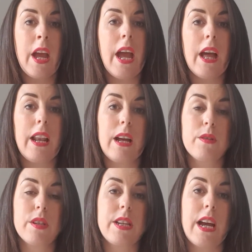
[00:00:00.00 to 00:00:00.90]
It
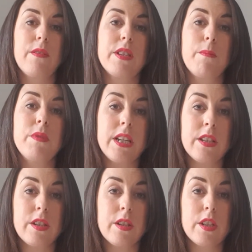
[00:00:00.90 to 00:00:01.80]
allows us to have some
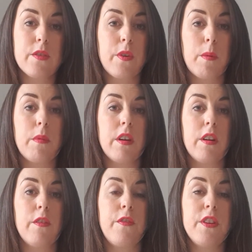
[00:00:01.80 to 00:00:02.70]
distance from
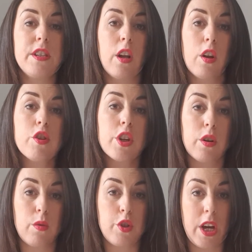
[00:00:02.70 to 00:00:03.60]
the
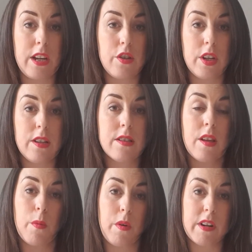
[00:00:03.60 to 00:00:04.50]
physiological changes
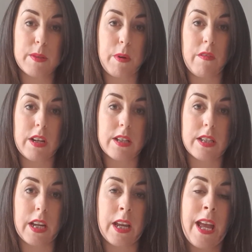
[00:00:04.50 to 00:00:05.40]
that we're
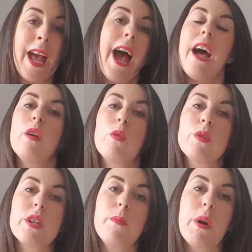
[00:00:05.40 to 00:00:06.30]
experiencing, and
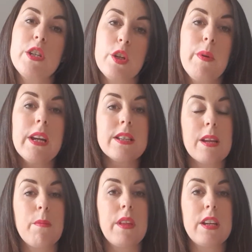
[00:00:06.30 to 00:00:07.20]
also by doing
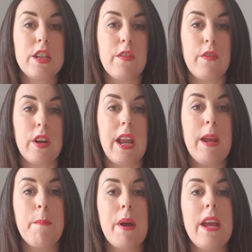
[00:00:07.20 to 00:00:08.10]
something different
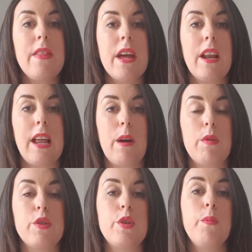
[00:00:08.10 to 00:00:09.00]
it may then allow
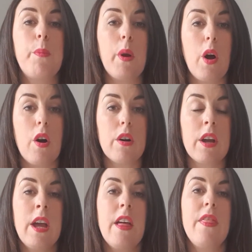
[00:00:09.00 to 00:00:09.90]
us to
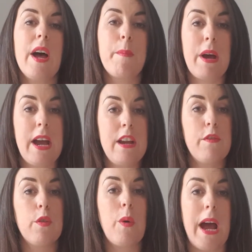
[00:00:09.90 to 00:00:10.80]
block that
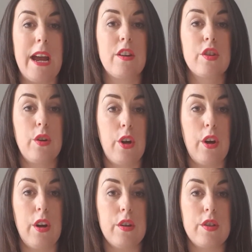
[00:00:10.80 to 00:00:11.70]
behavioural action
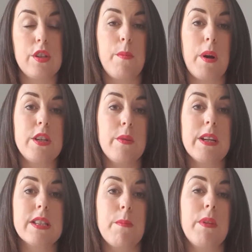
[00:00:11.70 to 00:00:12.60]
urge. So by
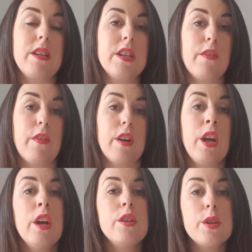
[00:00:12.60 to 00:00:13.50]
doing something different
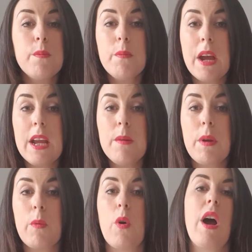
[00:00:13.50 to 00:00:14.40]
to
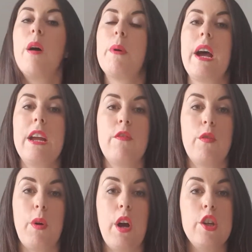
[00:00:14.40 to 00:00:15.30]
maybe what our
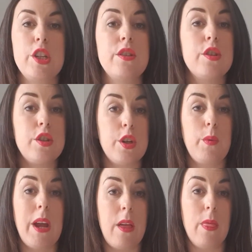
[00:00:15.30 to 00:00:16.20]
behavioural urge is to
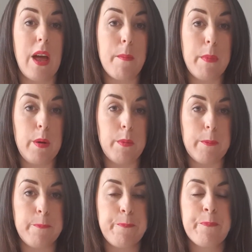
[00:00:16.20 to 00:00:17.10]
do in that
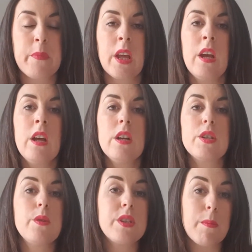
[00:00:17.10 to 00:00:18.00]
moment.
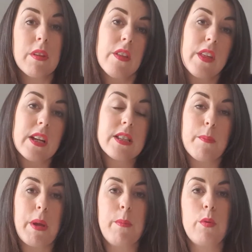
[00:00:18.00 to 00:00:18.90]
So some of the things
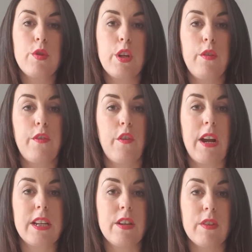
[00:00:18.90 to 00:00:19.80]
that people do for
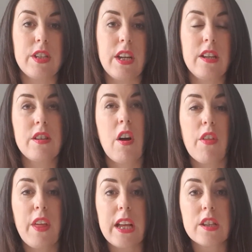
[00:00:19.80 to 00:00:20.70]
activities are
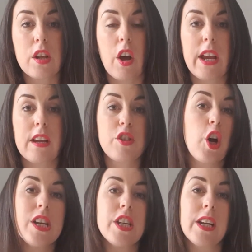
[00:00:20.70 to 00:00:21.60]
things like
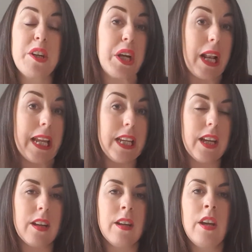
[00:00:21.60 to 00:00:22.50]
tidying, cleaning,